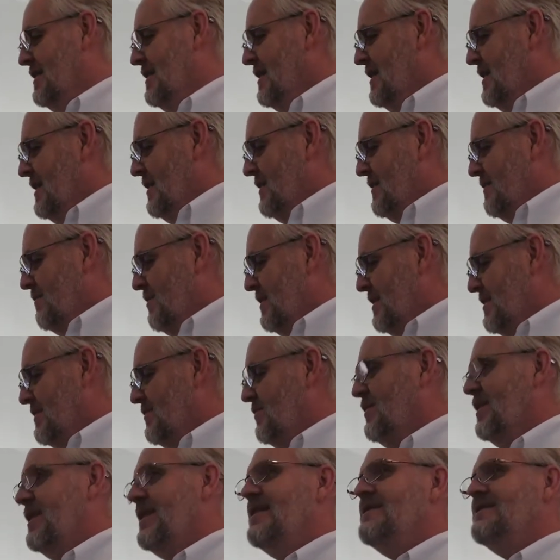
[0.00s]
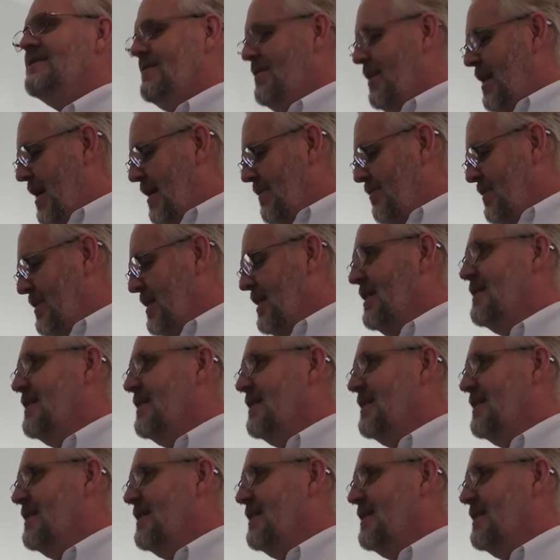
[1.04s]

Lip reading: But what ends up happening is